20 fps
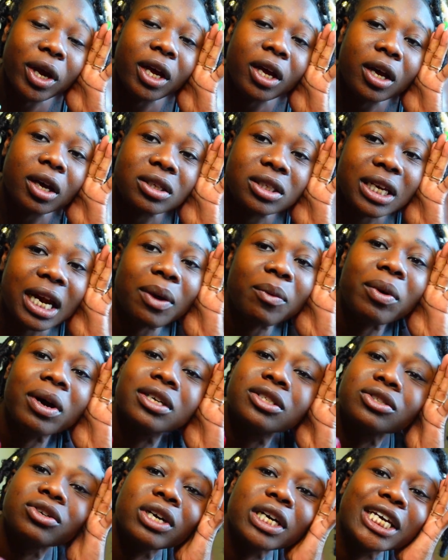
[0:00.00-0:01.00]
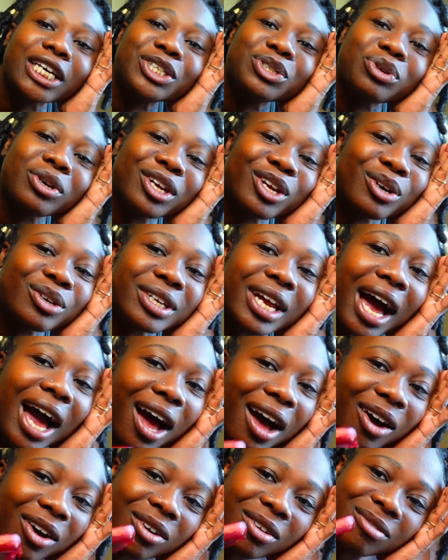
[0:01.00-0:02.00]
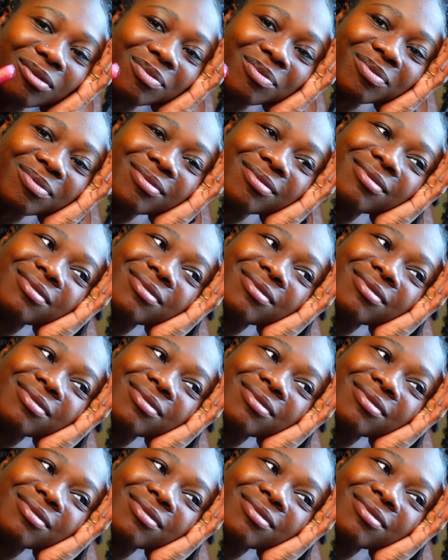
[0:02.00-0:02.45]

We can go to that one store and get you a little doll.